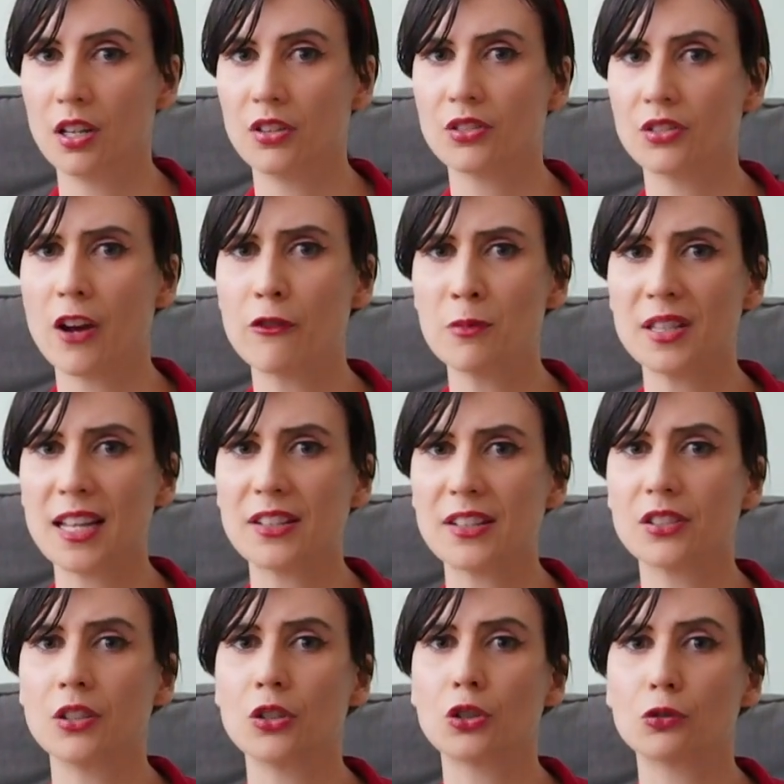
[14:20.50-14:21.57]
It's government
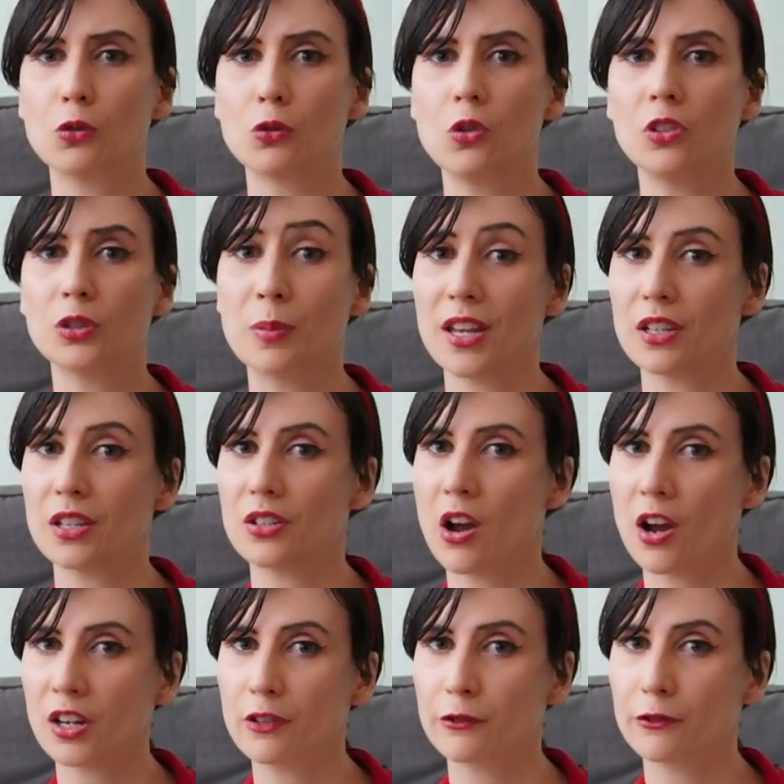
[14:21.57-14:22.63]
that's controlled by a
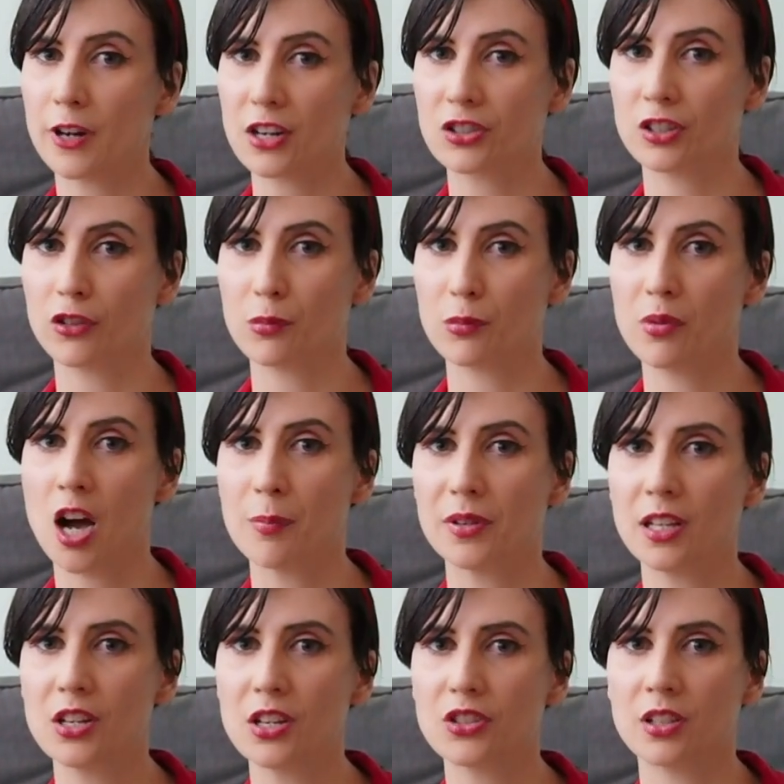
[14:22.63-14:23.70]
tiny fraction of the
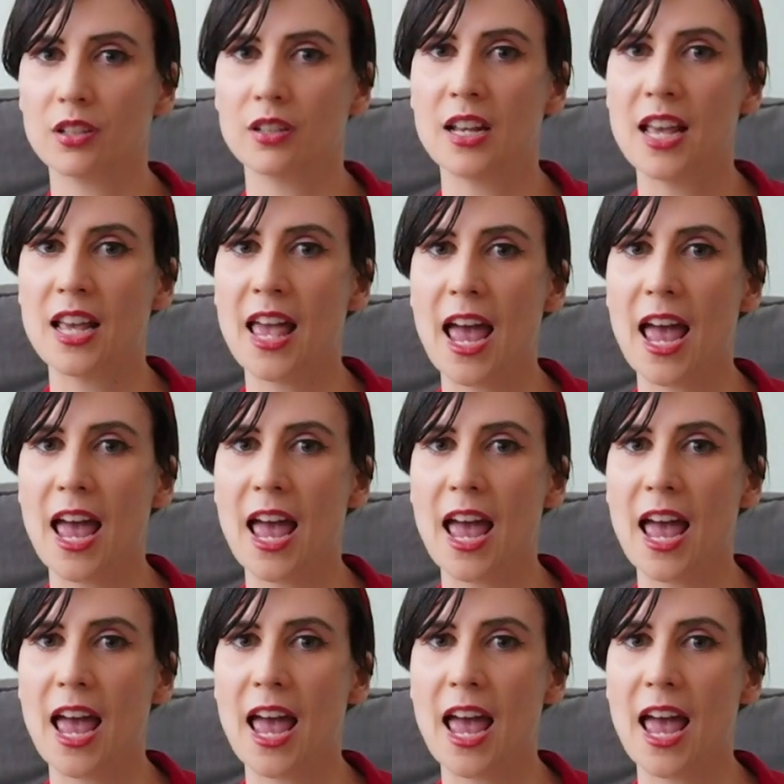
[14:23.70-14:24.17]
population